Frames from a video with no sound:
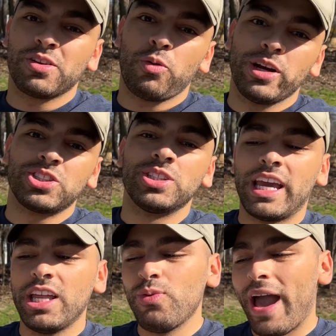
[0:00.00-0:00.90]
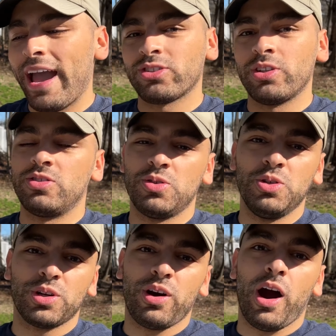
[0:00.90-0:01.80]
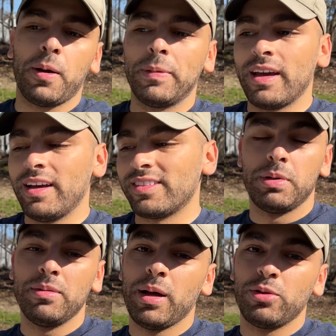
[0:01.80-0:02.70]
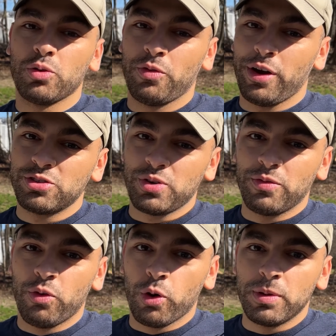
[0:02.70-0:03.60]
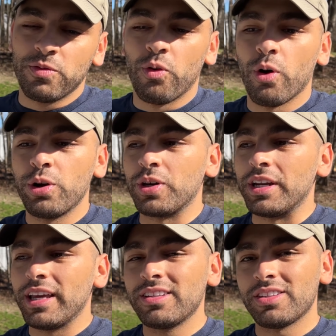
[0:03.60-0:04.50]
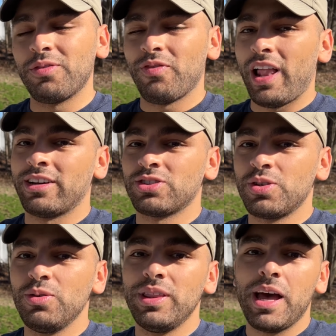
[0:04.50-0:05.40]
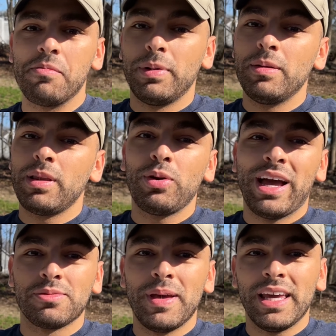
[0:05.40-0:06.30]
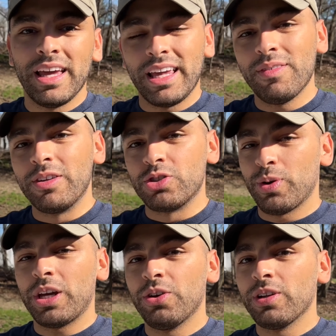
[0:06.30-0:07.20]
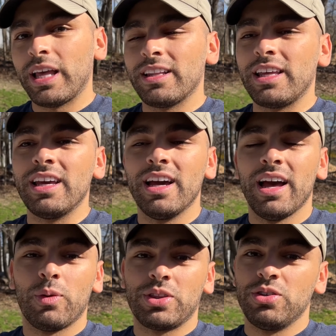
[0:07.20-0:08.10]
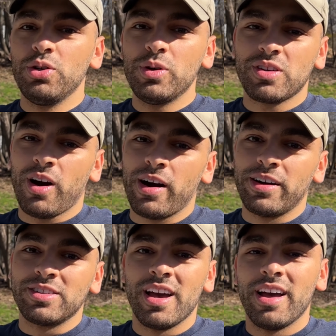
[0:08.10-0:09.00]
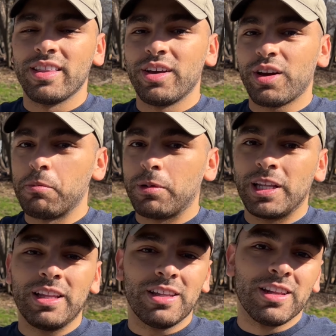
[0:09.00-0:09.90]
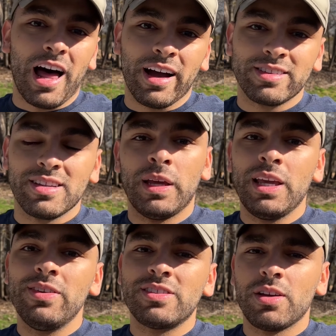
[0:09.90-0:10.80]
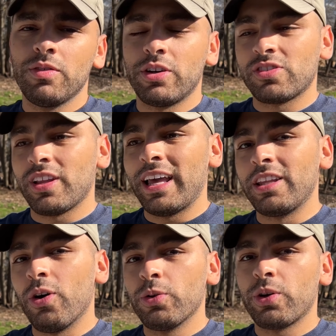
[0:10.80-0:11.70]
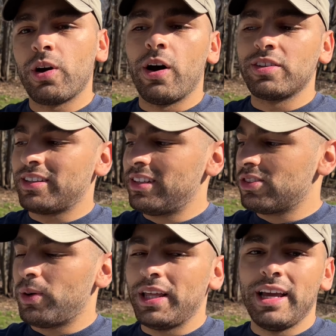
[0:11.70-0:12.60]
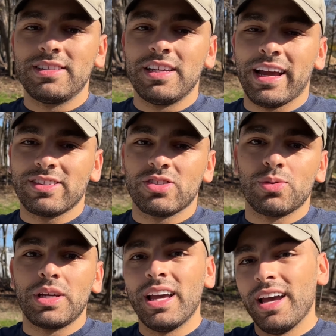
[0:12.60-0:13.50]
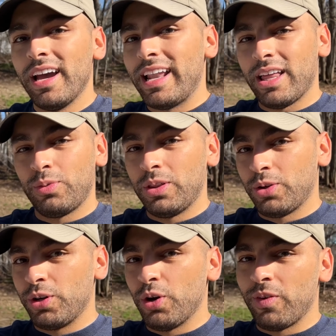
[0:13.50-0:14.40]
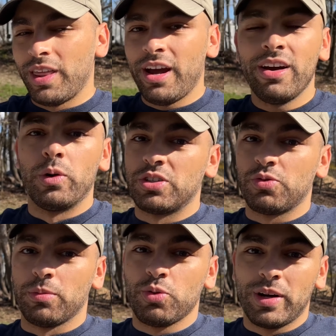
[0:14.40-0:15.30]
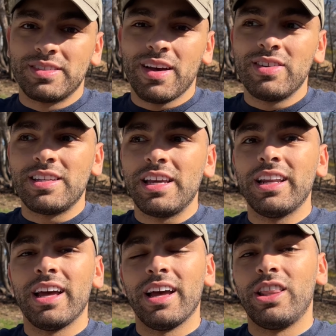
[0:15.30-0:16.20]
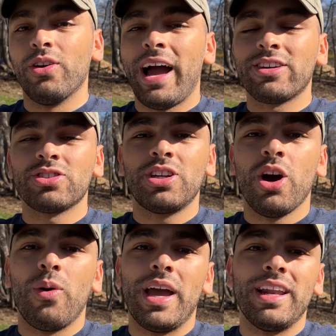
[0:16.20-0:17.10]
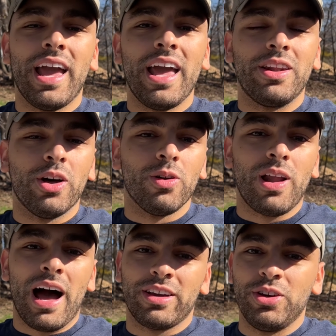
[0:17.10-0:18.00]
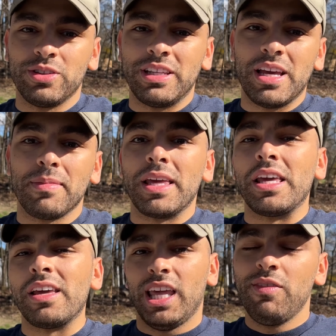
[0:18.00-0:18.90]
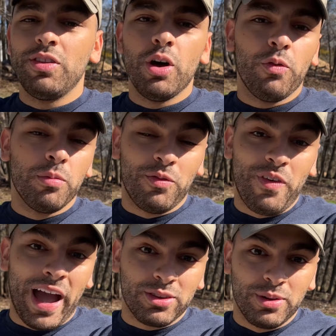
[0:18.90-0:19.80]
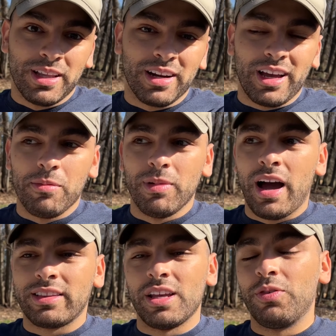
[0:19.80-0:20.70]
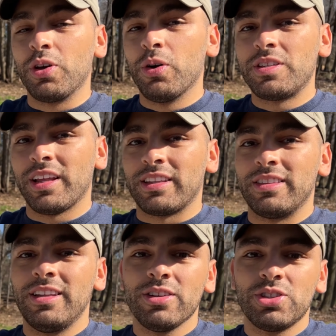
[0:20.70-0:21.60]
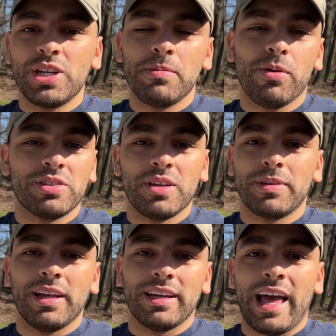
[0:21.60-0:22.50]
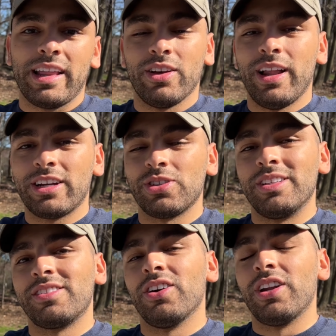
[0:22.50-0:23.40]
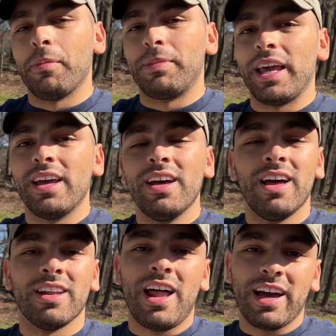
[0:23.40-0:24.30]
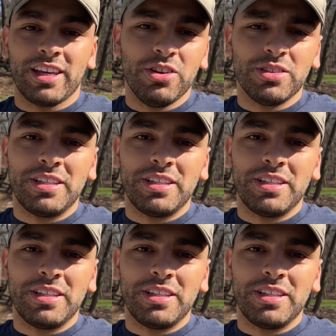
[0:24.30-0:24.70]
the question, can you actually tune your car? Because BMWs were very straightforward before. You can easily flash tune them. BMW has making it even trickier lately with their newest cars. They're completely locked, but even some of their slightly older cars like this 2018 X3 and that 330 over there, which is from 2017, they'll actually go in and they'll lock your DME. Even though from the factory it didn't come locked, if you go to like the dealership or something like that, they'll actually install an update locking your